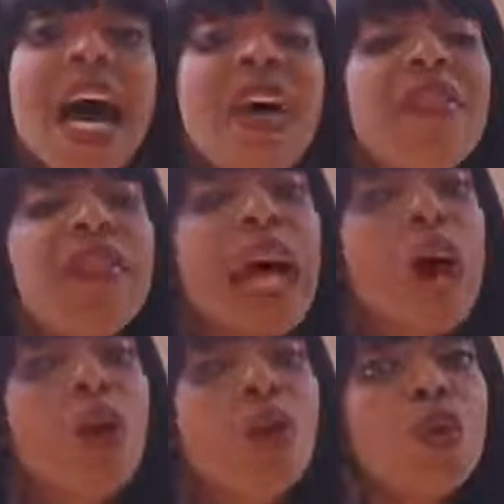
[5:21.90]
And then
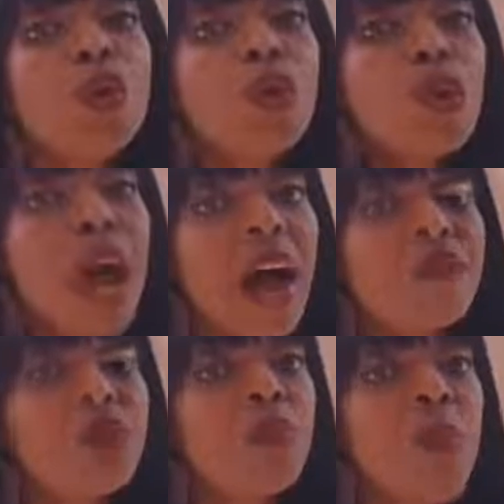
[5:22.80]
now you
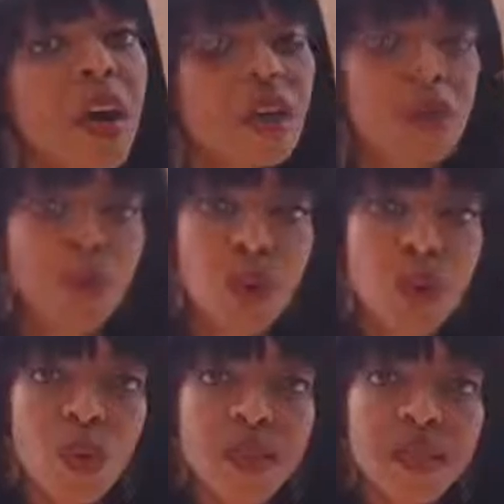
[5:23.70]
have to monitor
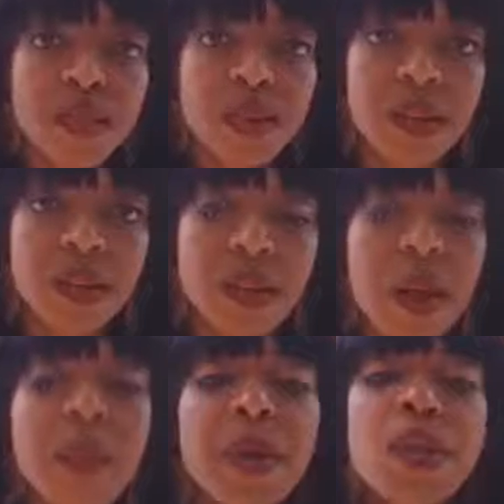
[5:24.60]
progress.
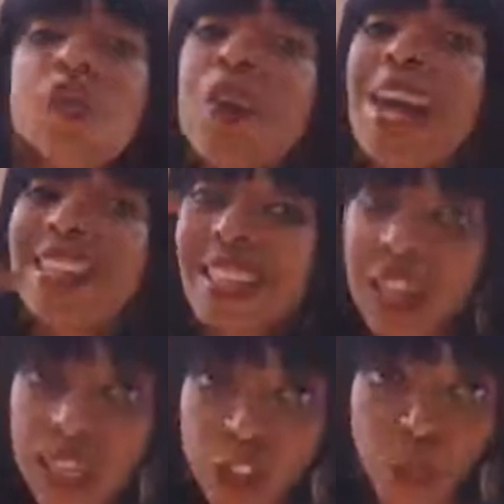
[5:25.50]
Because you had the
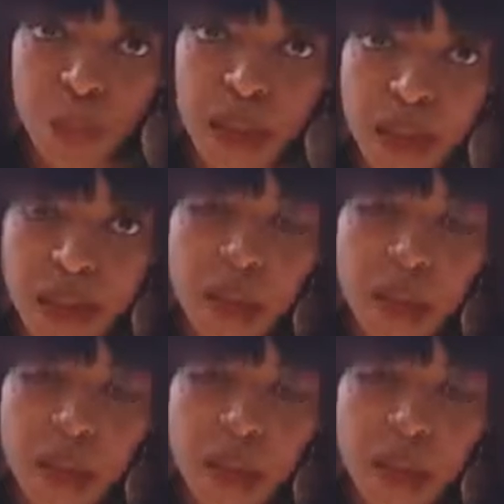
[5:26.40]
initial plan